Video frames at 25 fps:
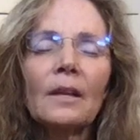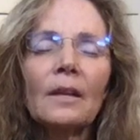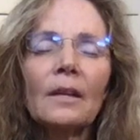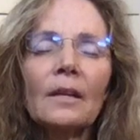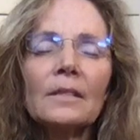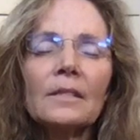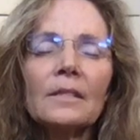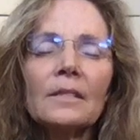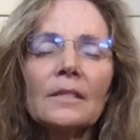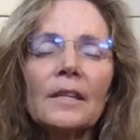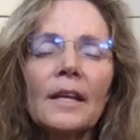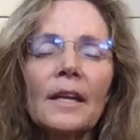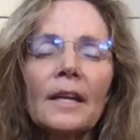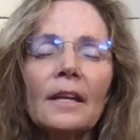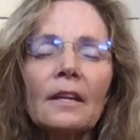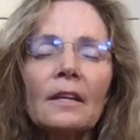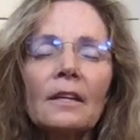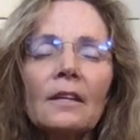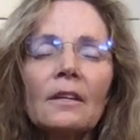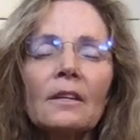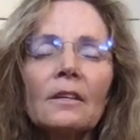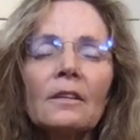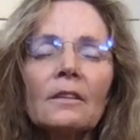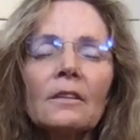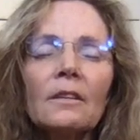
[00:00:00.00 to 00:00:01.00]
Let's take a
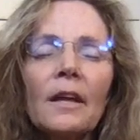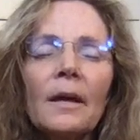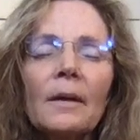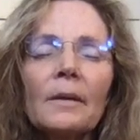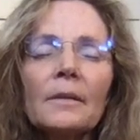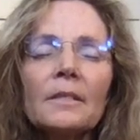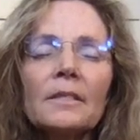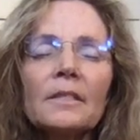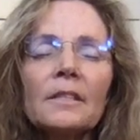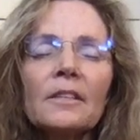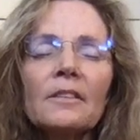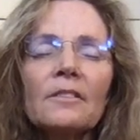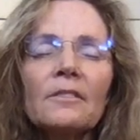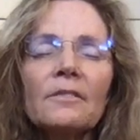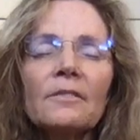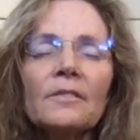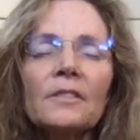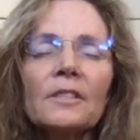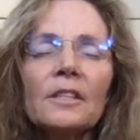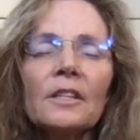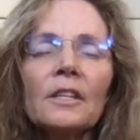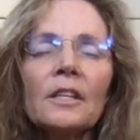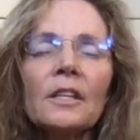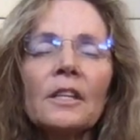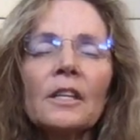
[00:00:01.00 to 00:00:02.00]
collective
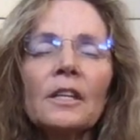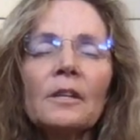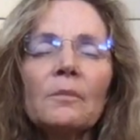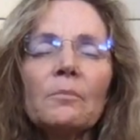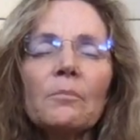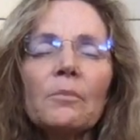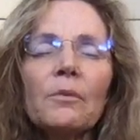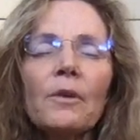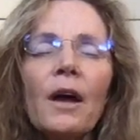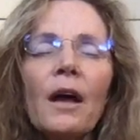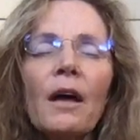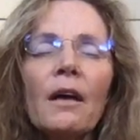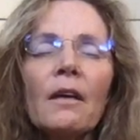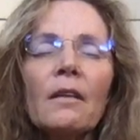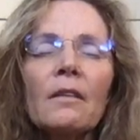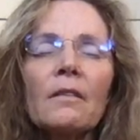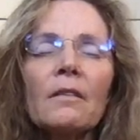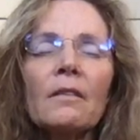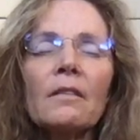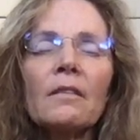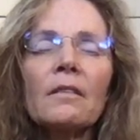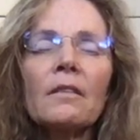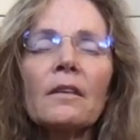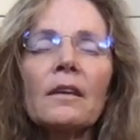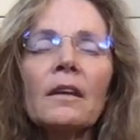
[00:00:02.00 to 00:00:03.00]
deep breath
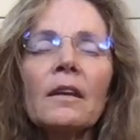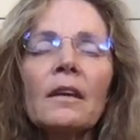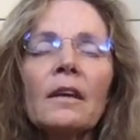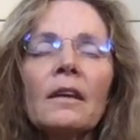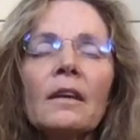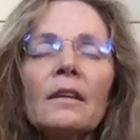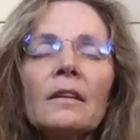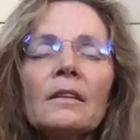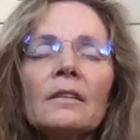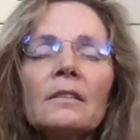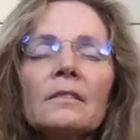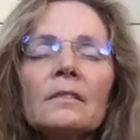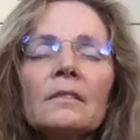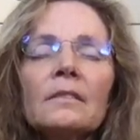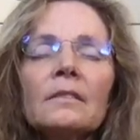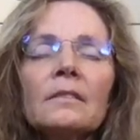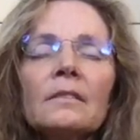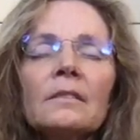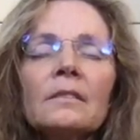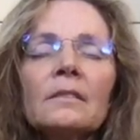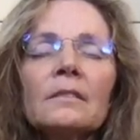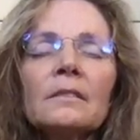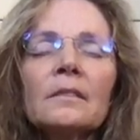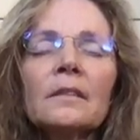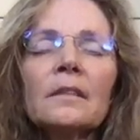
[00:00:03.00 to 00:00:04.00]

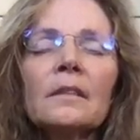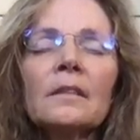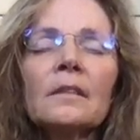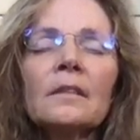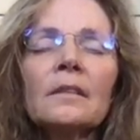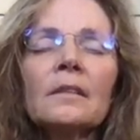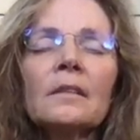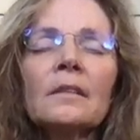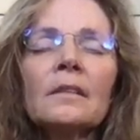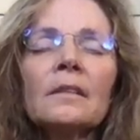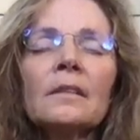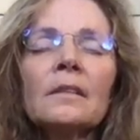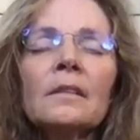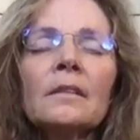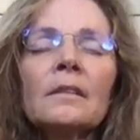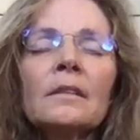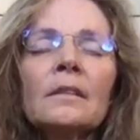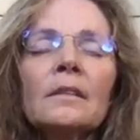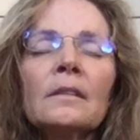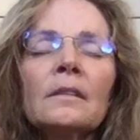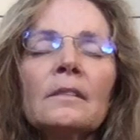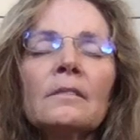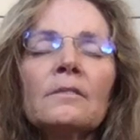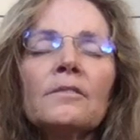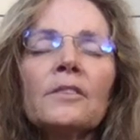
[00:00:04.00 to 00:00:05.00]
in,
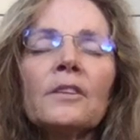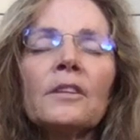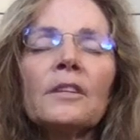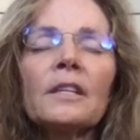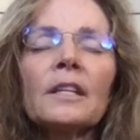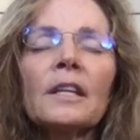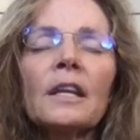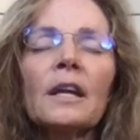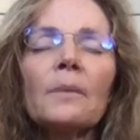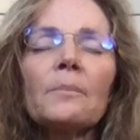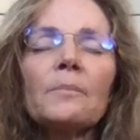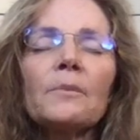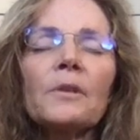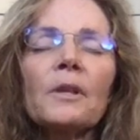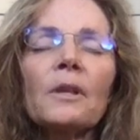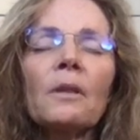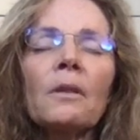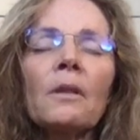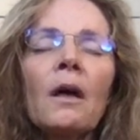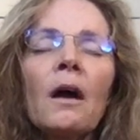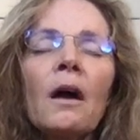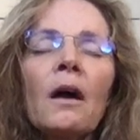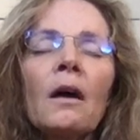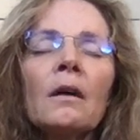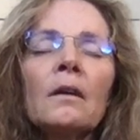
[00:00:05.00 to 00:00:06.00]
filling up the
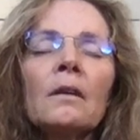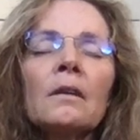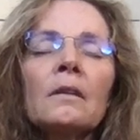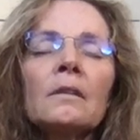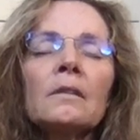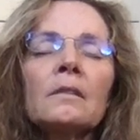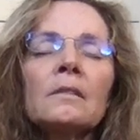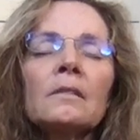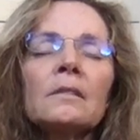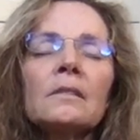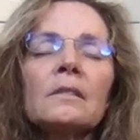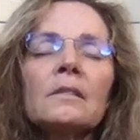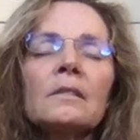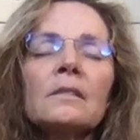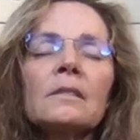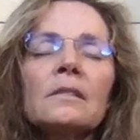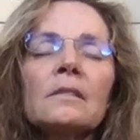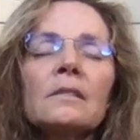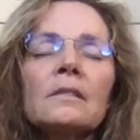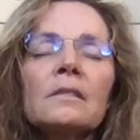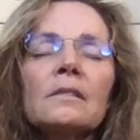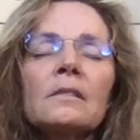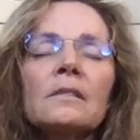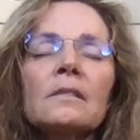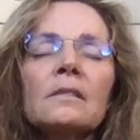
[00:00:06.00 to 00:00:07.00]
lungs,
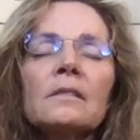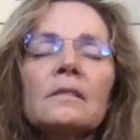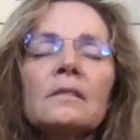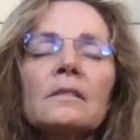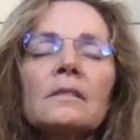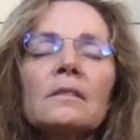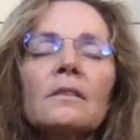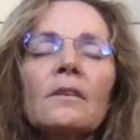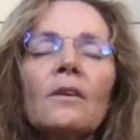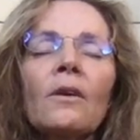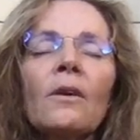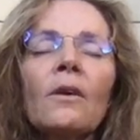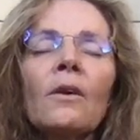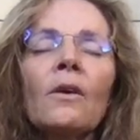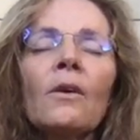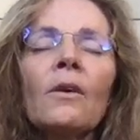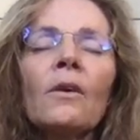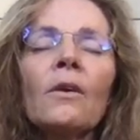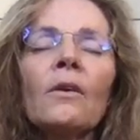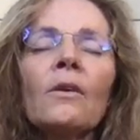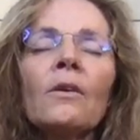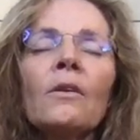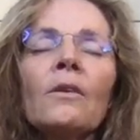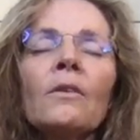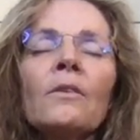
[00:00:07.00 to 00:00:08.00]

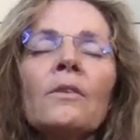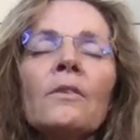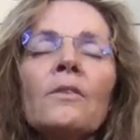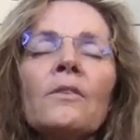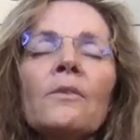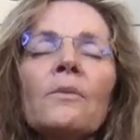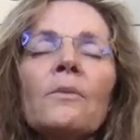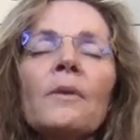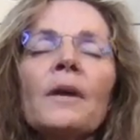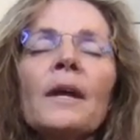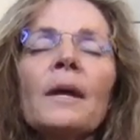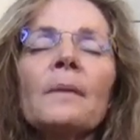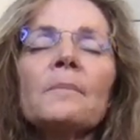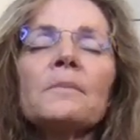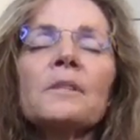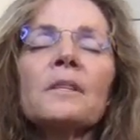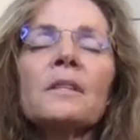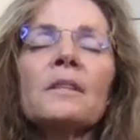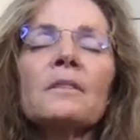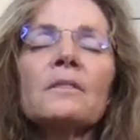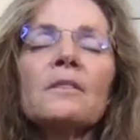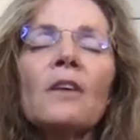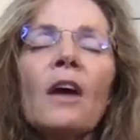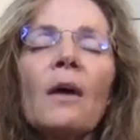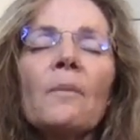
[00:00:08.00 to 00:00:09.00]
all the way up to
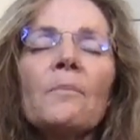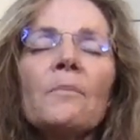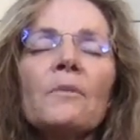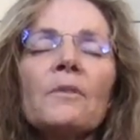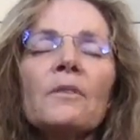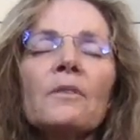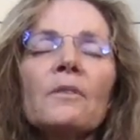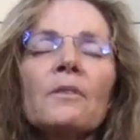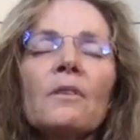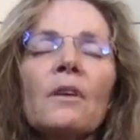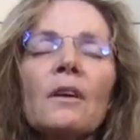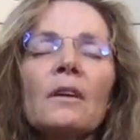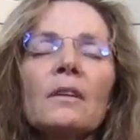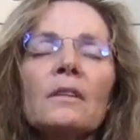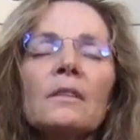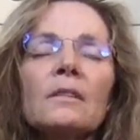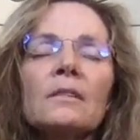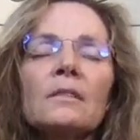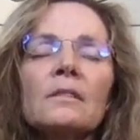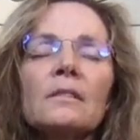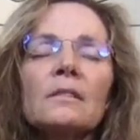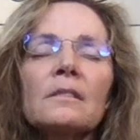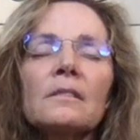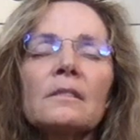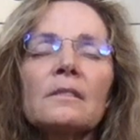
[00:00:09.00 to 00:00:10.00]
the top of the
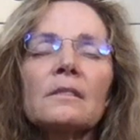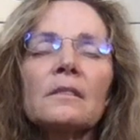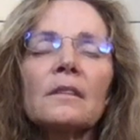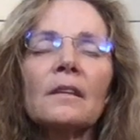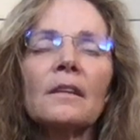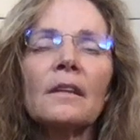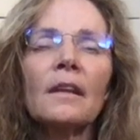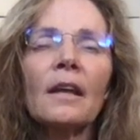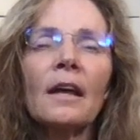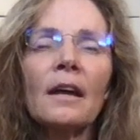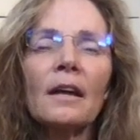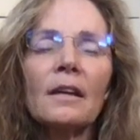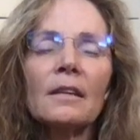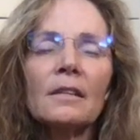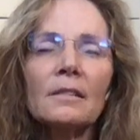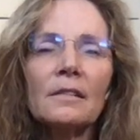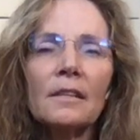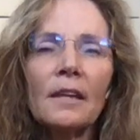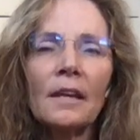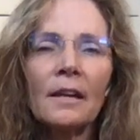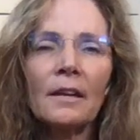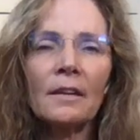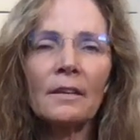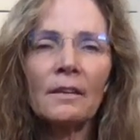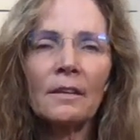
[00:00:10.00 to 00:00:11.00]
lungs, and
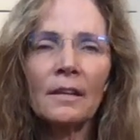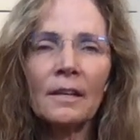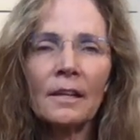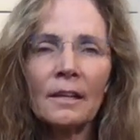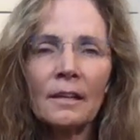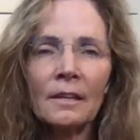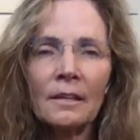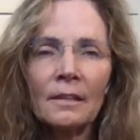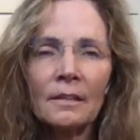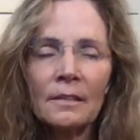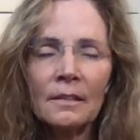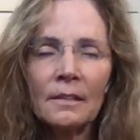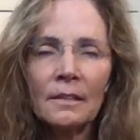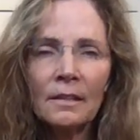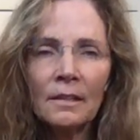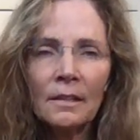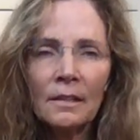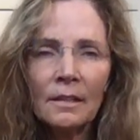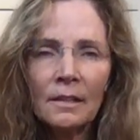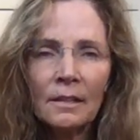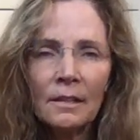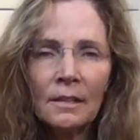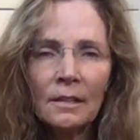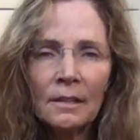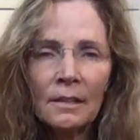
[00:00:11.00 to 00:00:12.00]
exhaling,
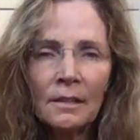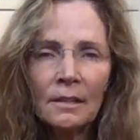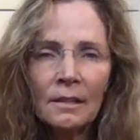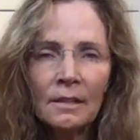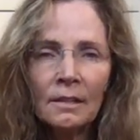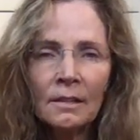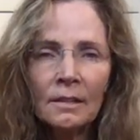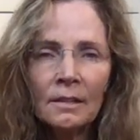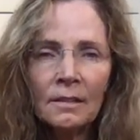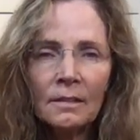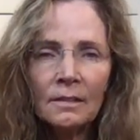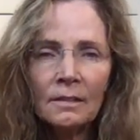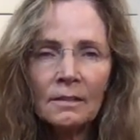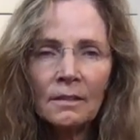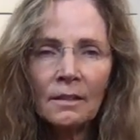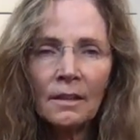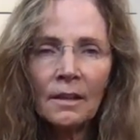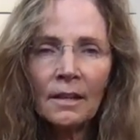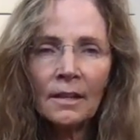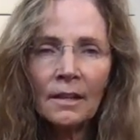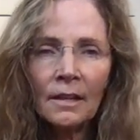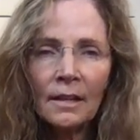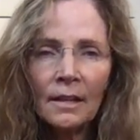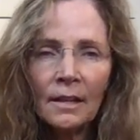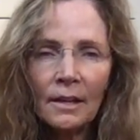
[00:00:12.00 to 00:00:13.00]

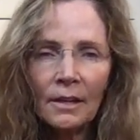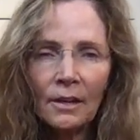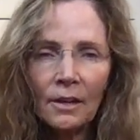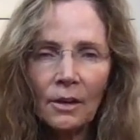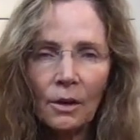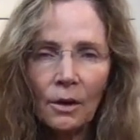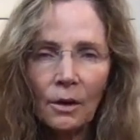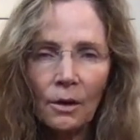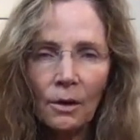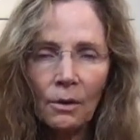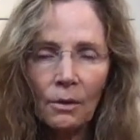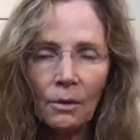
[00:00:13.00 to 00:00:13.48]
letting it go.